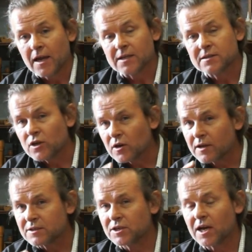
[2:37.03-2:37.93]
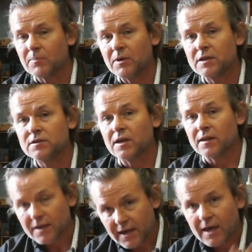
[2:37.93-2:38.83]
and you've got a sharp edge
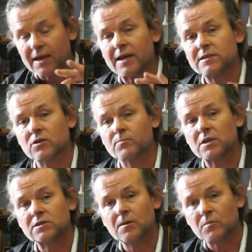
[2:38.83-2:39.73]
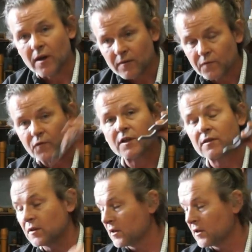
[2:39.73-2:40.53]
there that can catch on the timber and flick